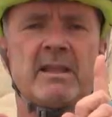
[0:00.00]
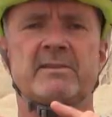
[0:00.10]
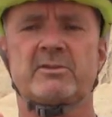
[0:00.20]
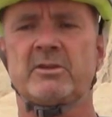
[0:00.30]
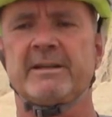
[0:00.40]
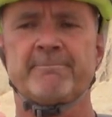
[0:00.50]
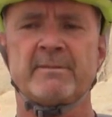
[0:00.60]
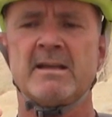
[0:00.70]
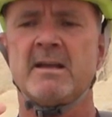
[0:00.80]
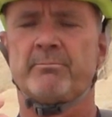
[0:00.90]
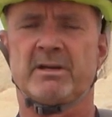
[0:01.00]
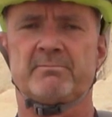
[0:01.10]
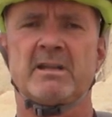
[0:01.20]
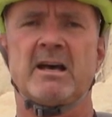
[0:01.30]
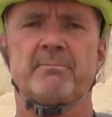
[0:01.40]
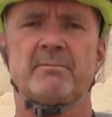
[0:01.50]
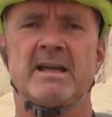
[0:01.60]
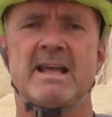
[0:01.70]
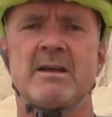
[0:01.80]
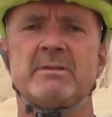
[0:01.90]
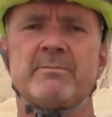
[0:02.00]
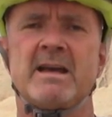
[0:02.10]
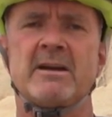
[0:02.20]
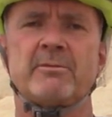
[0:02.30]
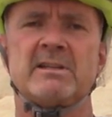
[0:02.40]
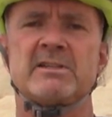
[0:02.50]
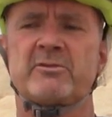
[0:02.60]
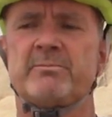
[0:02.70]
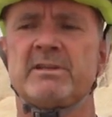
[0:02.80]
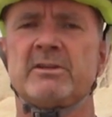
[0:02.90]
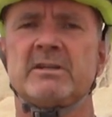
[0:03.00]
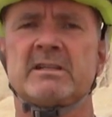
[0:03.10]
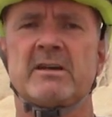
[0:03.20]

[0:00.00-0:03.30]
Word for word: that's good. But an ambi-mag release would be good.